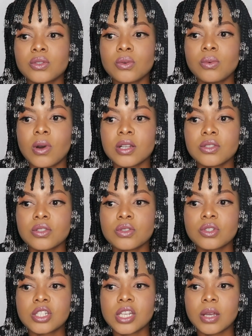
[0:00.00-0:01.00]
I do want
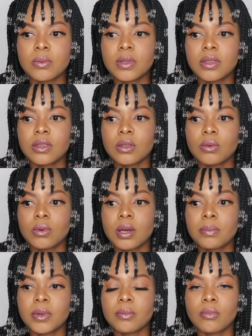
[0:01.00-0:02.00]
to share with you
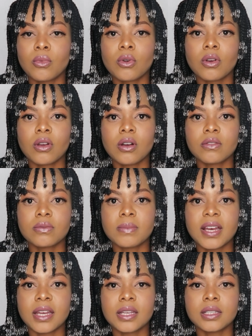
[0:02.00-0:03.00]
a bit more of
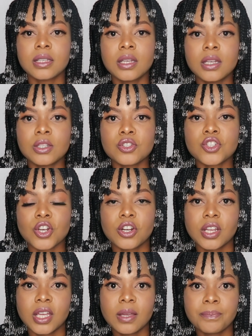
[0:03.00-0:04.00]
my
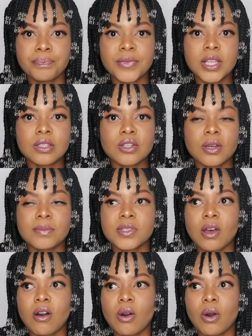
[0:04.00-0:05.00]
journey in terms
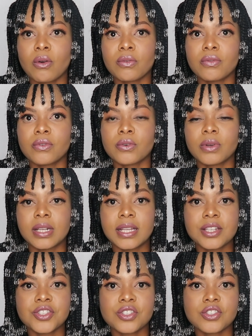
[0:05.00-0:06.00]
of
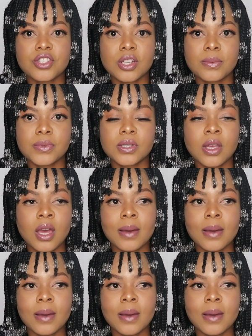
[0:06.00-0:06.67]
relationships,